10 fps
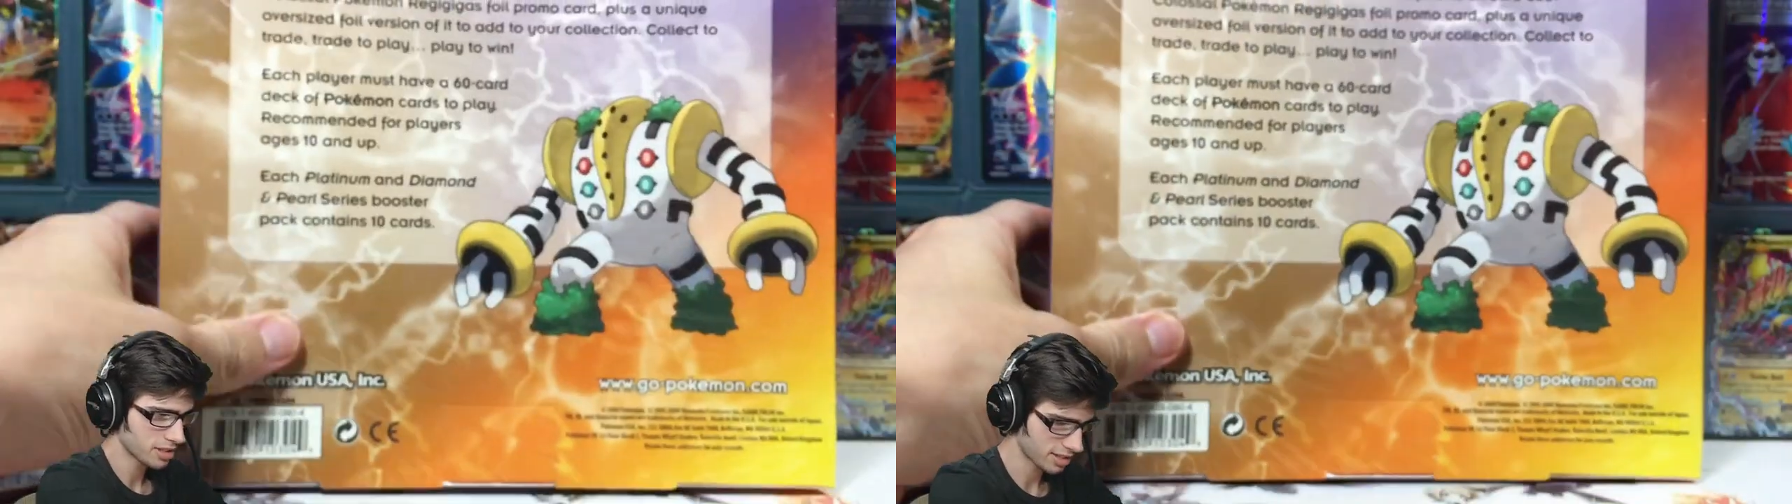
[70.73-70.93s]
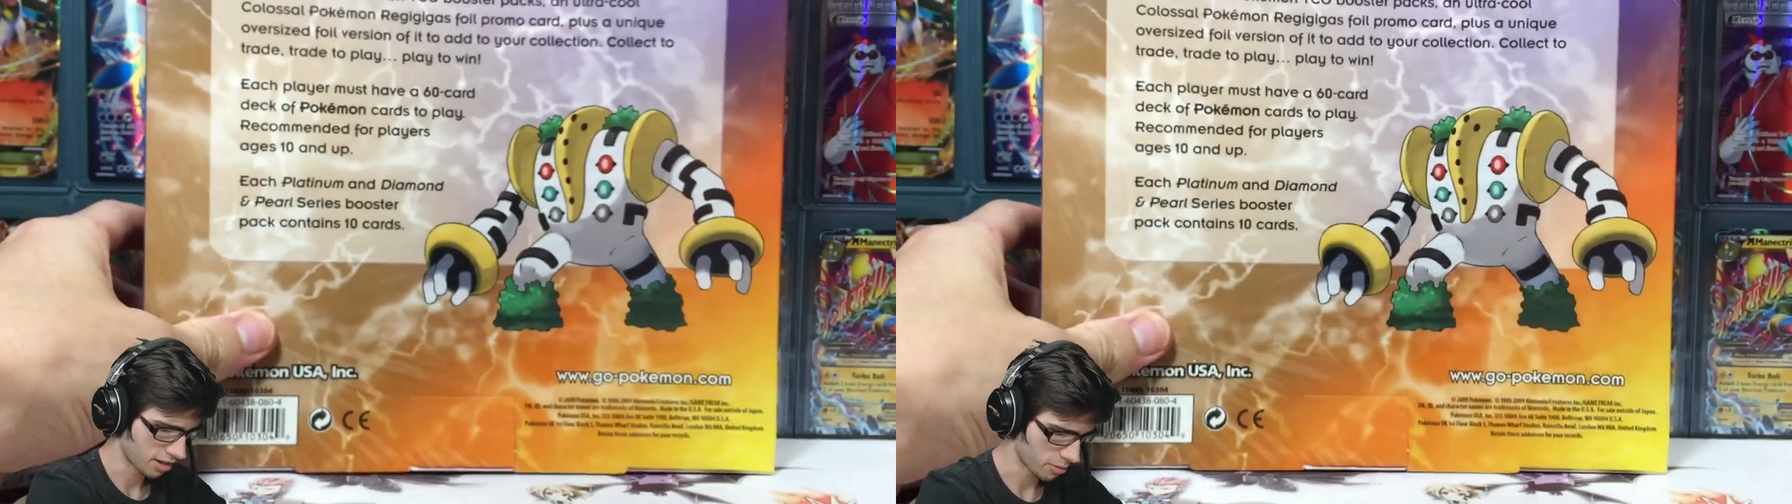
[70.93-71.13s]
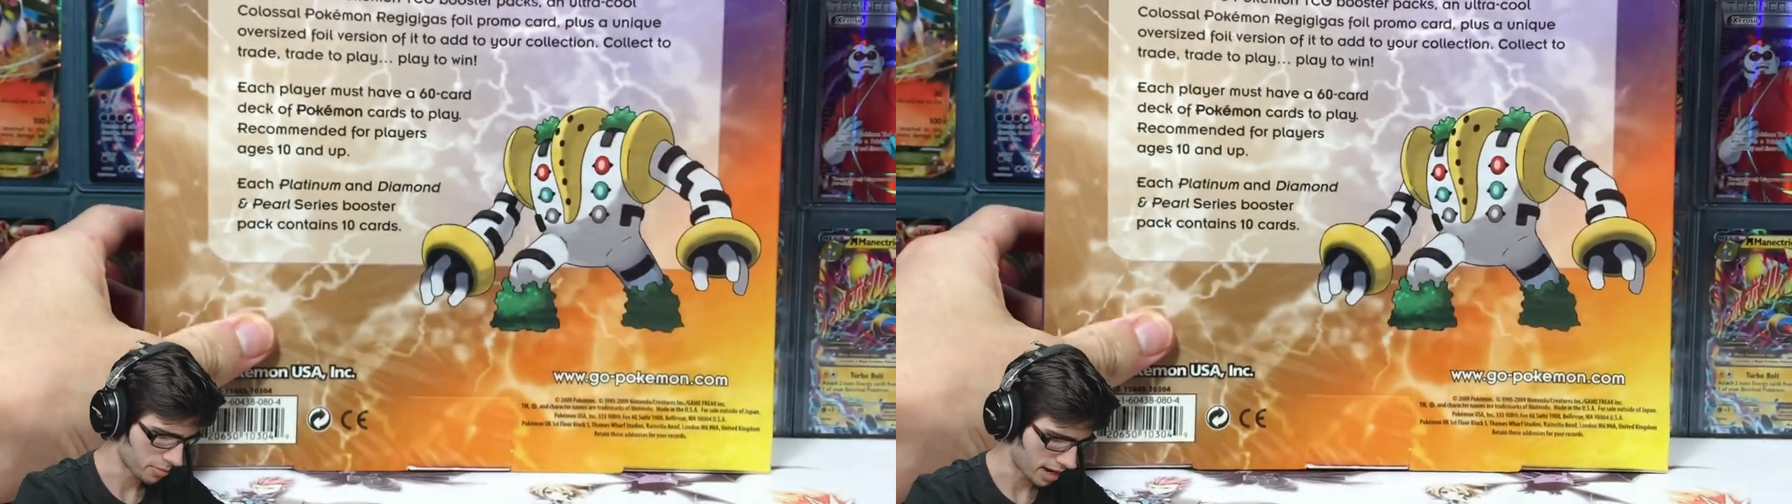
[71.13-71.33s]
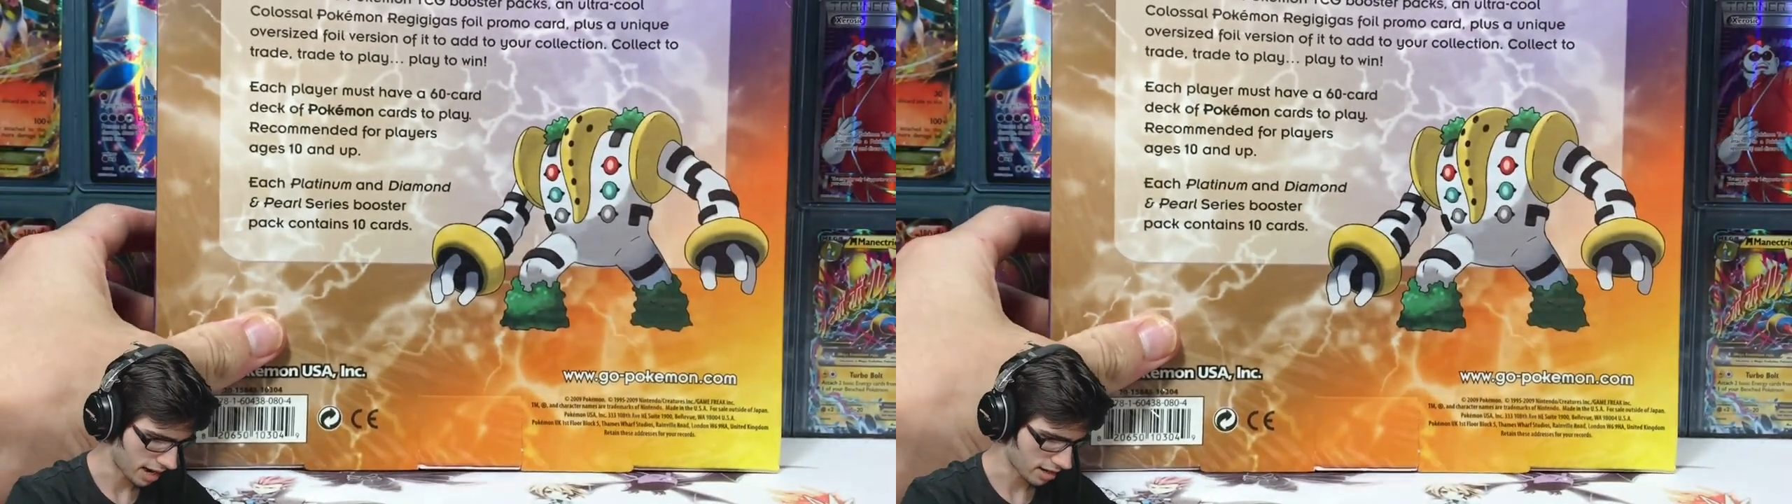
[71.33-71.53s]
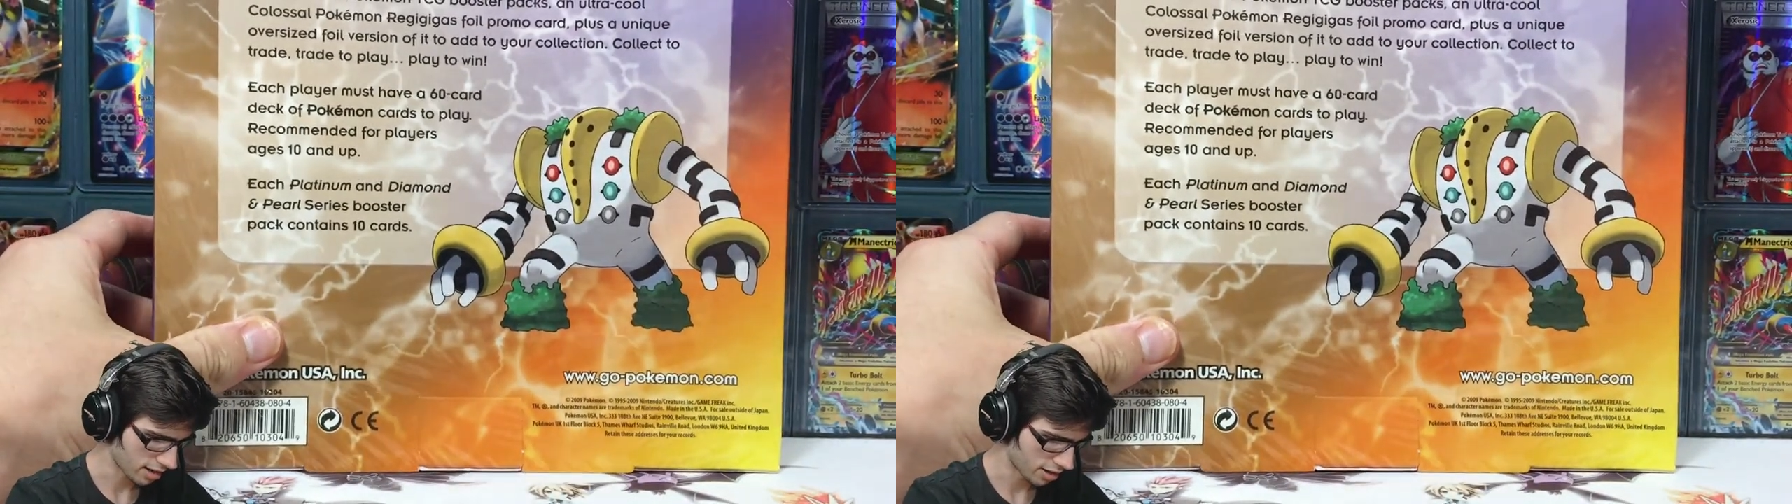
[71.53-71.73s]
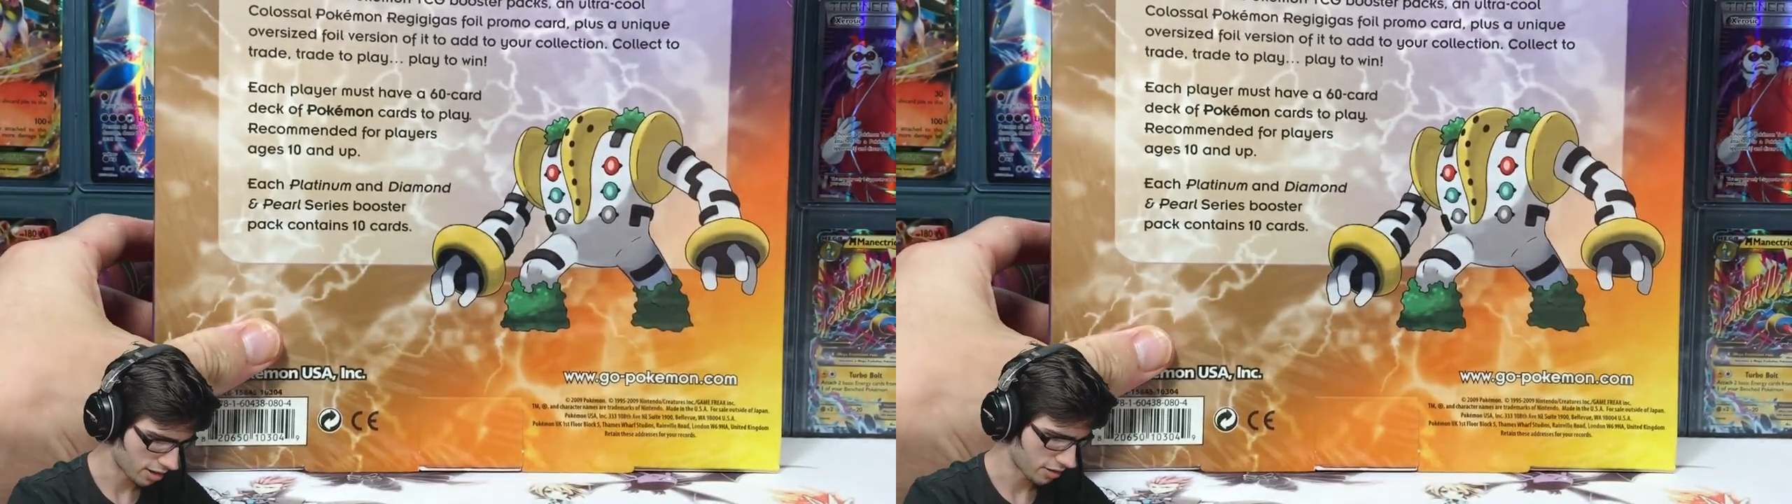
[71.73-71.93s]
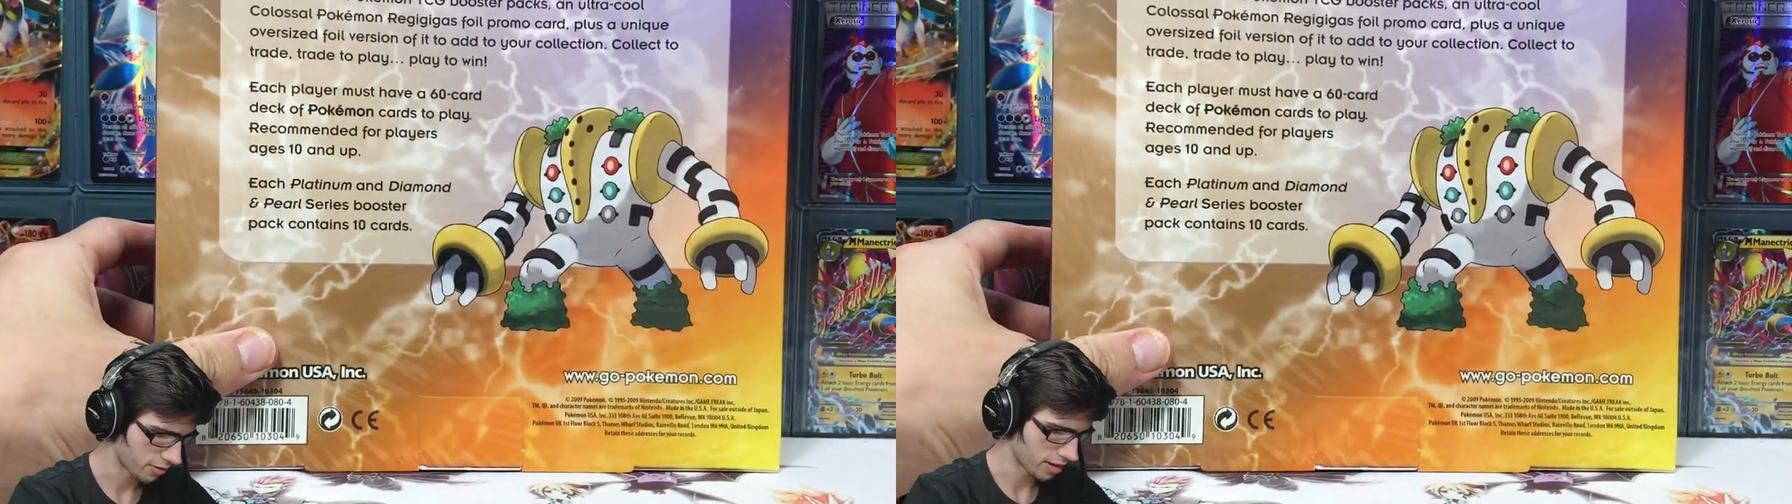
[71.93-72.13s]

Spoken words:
what's it say on the back? I don't know if